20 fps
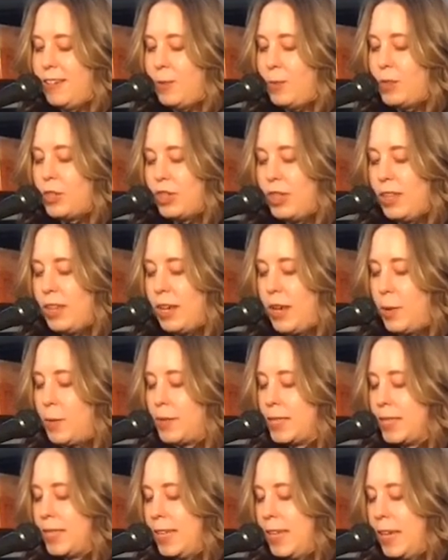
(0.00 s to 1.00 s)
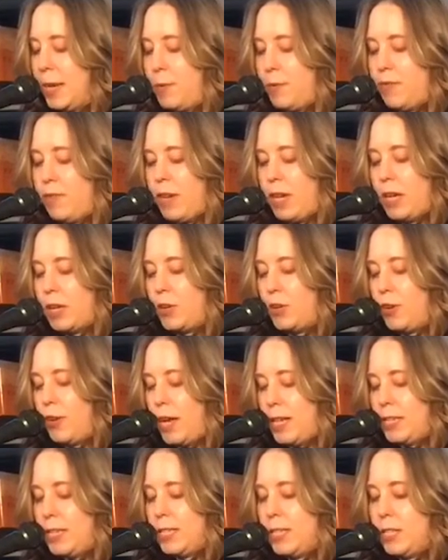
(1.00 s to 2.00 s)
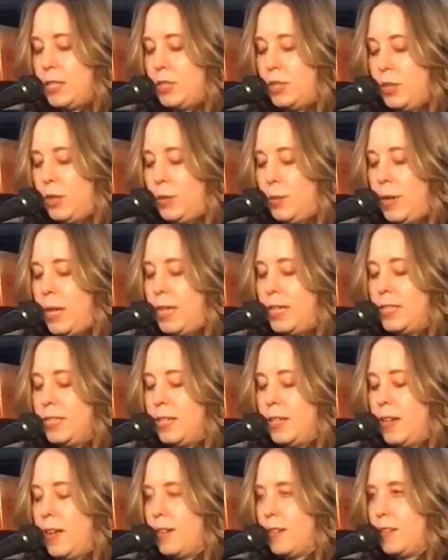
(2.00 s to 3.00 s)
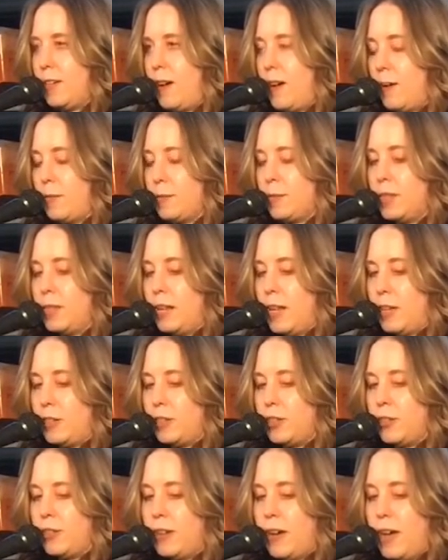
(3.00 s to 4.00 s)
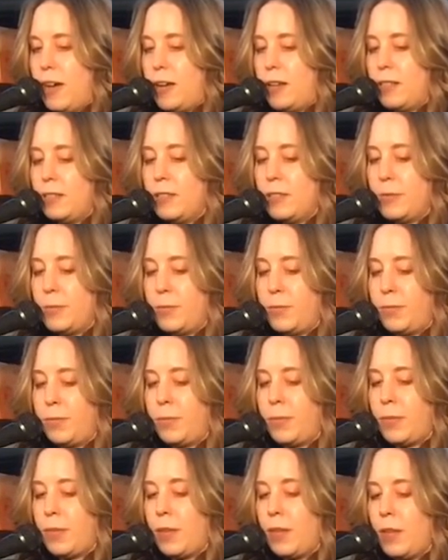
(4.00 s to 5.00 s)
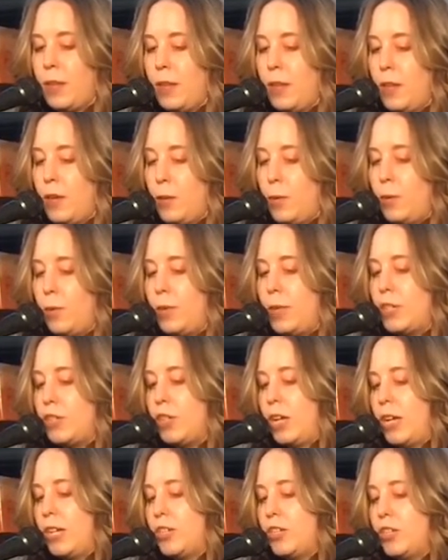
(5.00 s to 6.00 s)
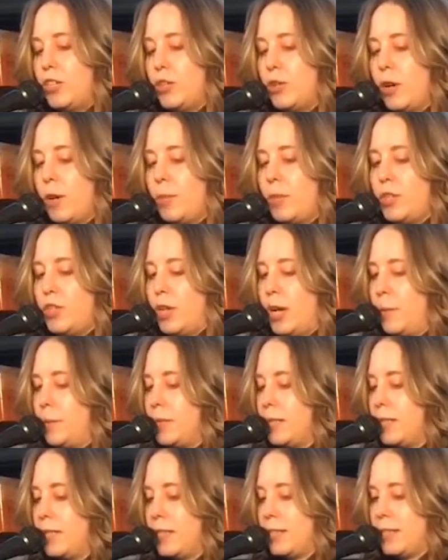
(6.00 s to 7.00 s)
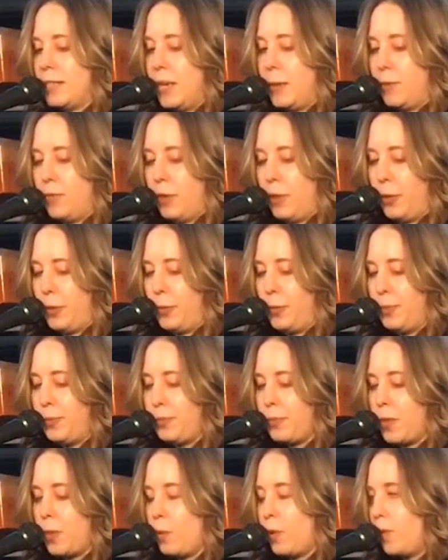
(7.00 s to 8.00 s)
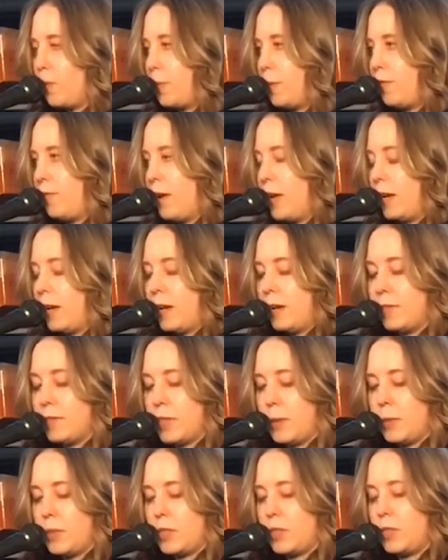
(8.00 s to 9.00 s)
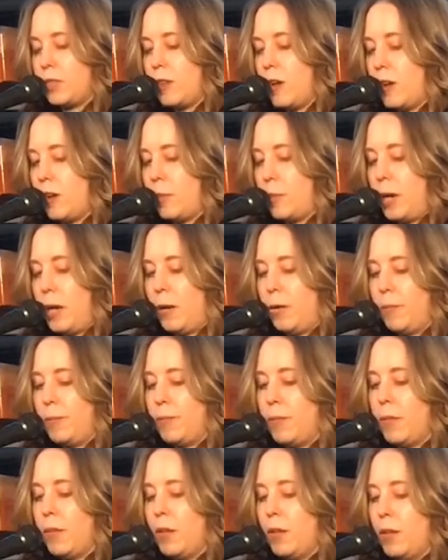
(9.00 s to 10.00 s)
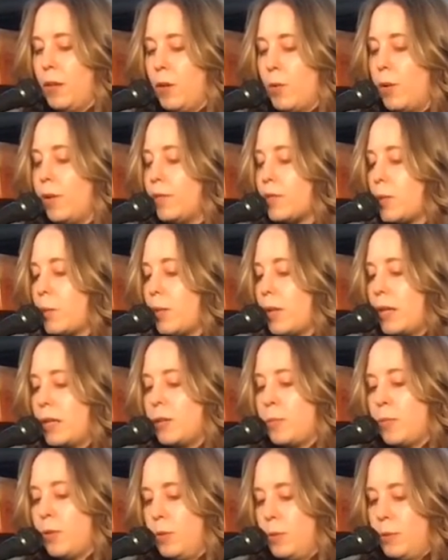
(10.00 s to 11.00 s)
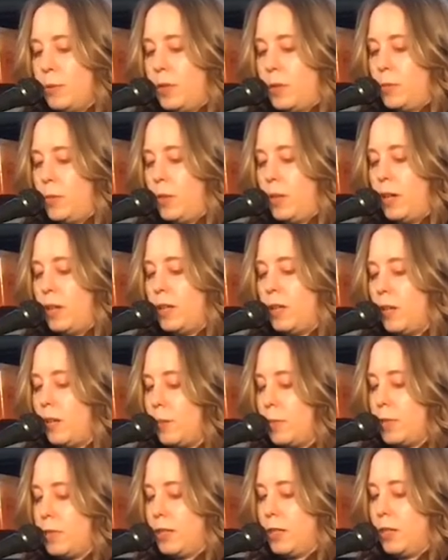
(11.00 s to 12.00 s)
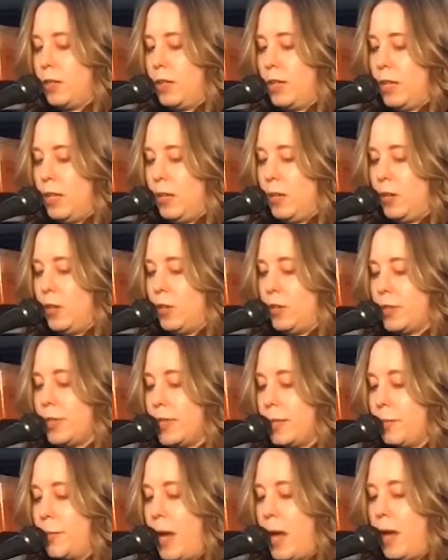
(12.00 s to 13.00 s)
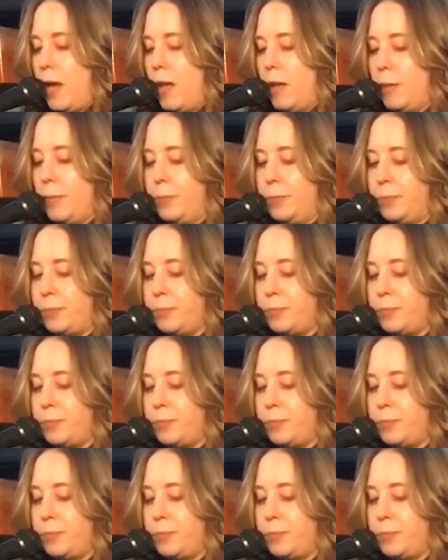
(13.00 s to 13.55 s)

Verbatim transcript: Would she think I was lame if I had Crest toothpaste and not Tom's, the natural kind? Would we change into our pajamas in the same room? What if we ran out of subjects to talk about? What if someone had to poop in the morning and the other person could hear or smell?